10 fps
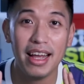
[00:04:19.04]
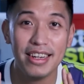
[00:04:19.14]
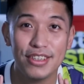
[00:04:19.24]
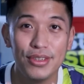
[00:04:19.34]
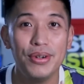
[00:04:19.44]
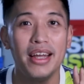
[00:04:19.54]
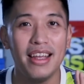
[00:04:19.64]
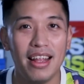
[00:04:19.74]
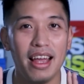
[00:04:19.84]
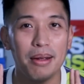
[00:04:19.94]
light shoe
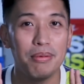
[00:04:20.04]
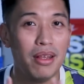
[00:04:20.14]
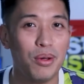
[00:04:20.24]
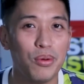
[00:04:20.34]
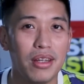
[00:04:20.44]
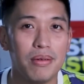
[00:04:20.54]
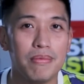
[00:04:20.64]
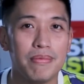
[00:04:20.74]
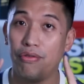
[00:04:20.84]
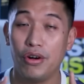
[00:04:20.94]
and I like playing with them.
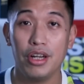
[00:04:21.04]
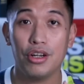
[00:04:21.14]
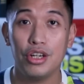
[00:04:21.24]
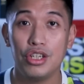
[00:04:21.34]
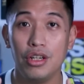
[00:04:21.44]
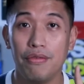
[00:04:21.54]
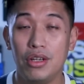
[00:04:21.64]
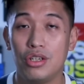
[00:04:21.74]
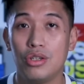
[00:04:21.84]
For the cushion of this